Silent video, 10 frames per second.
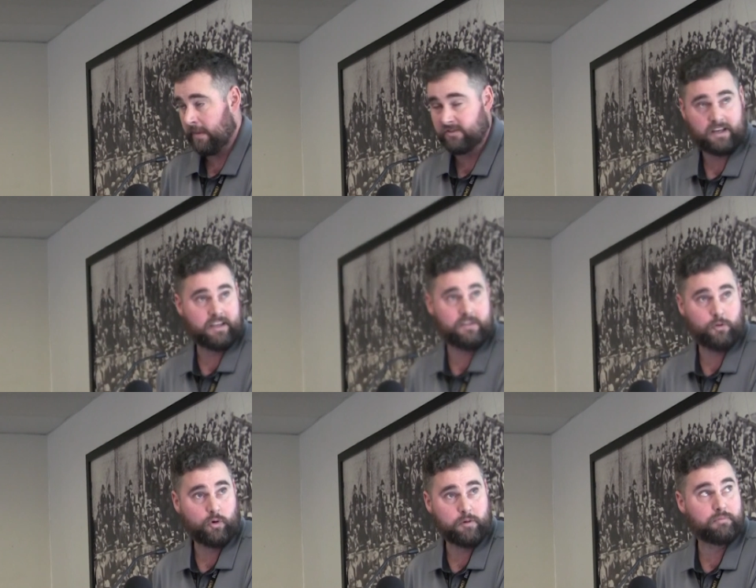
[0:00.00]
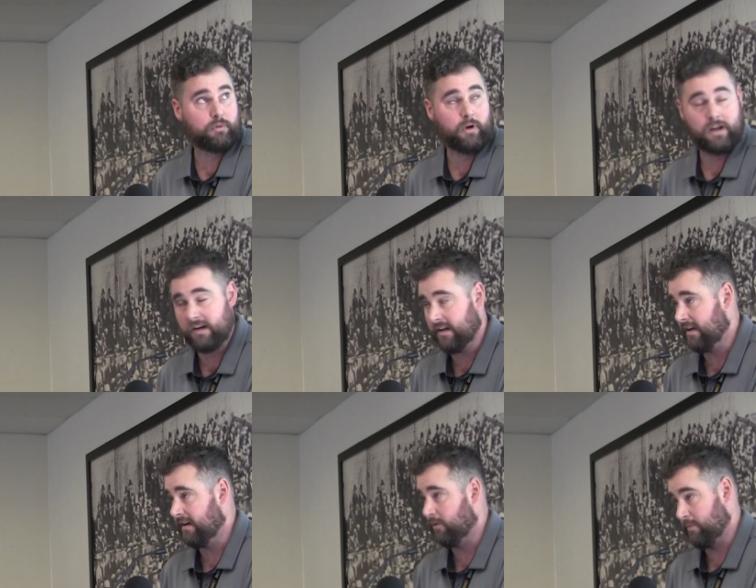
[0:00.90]
Say your
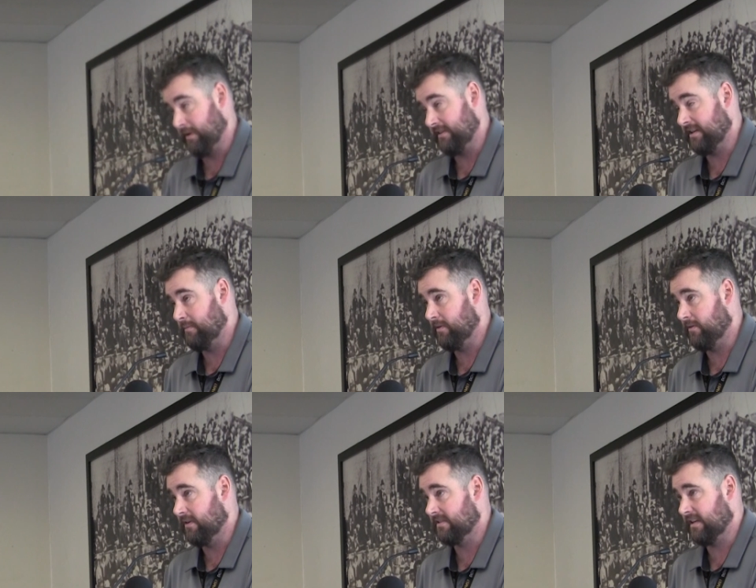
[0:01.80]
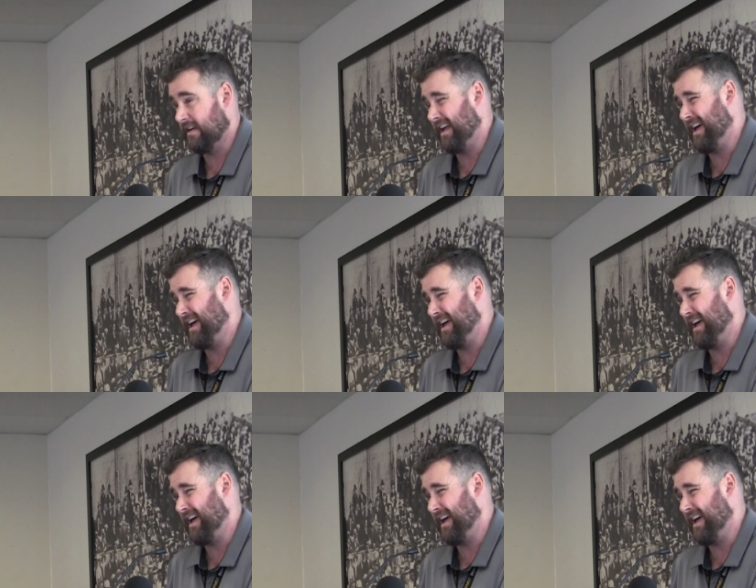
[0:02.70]
employer or PCBU has said,